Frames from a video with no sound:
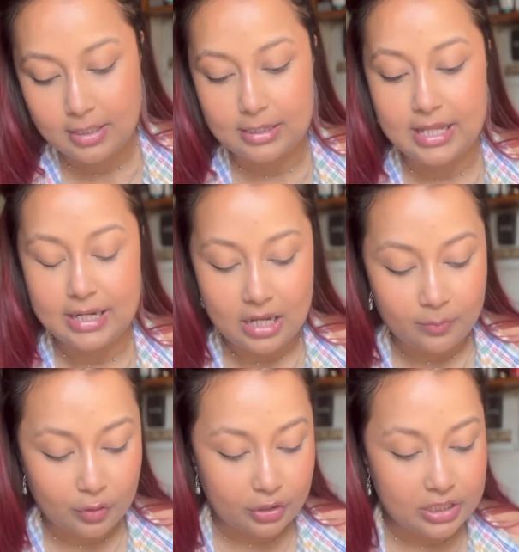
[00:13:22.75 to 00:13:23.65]
then
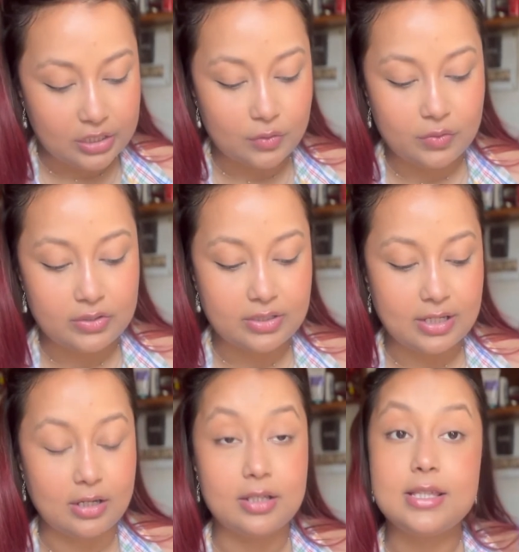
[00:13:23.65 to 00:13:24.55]
I'm gonna use
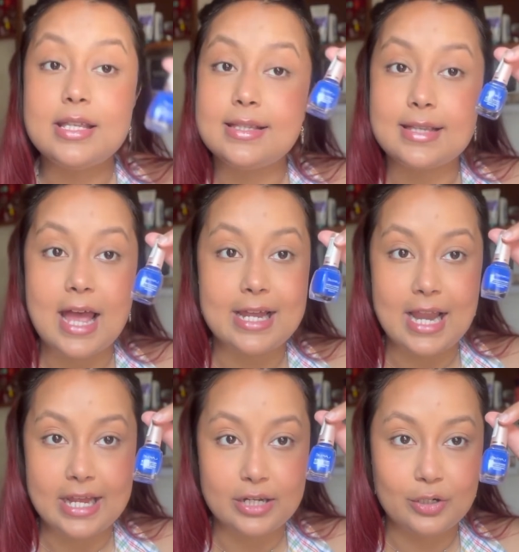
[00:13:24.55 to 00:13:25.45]
this
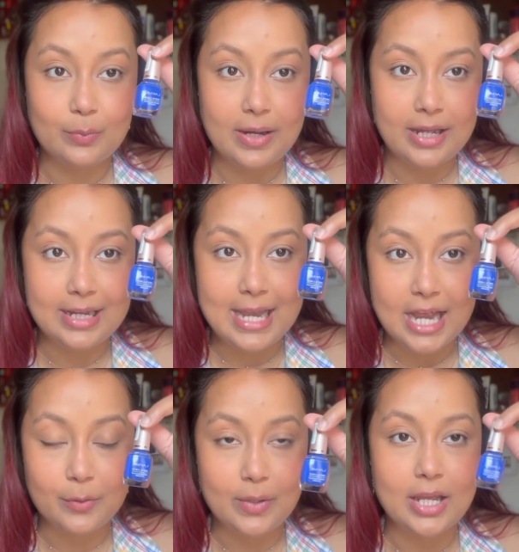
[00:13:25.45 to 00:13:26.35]
eyeliner by
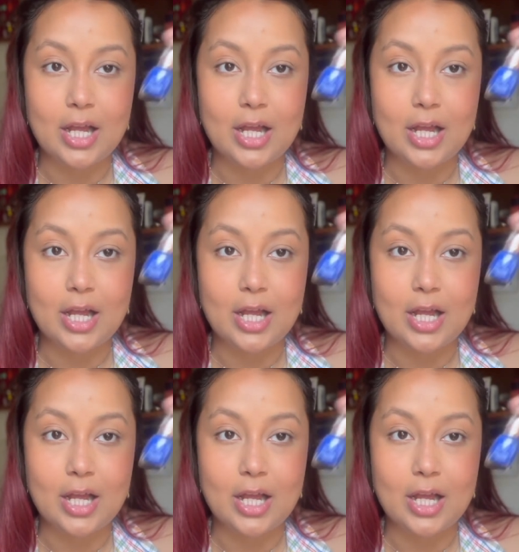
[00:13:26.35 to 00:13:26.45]
Lakme.